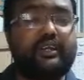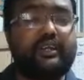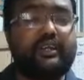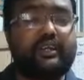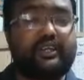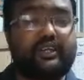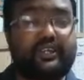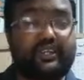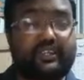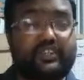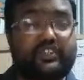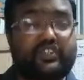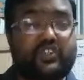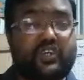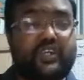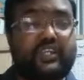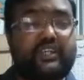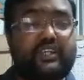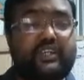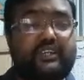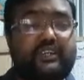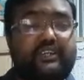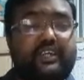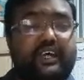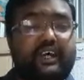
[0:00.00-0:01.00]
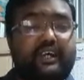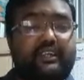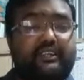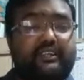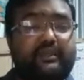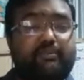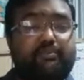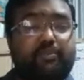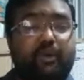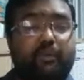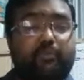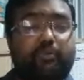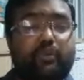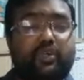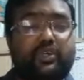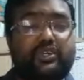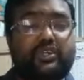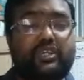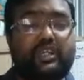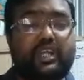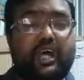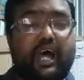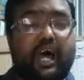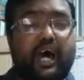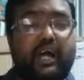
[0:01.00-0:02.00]
He has stated that the
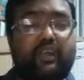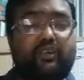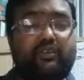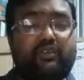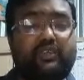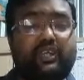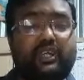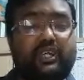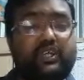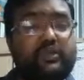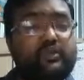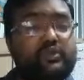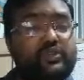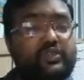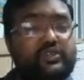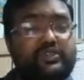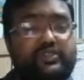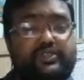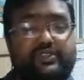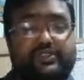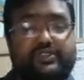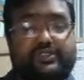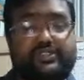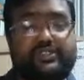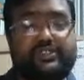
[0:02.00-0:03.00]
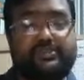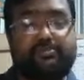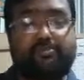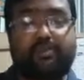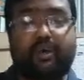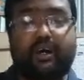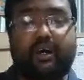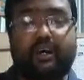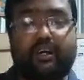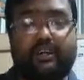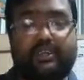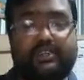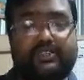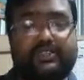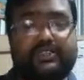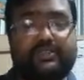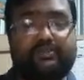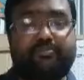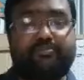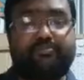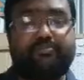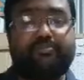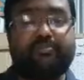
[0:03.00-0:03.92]
population along the equator is sparse,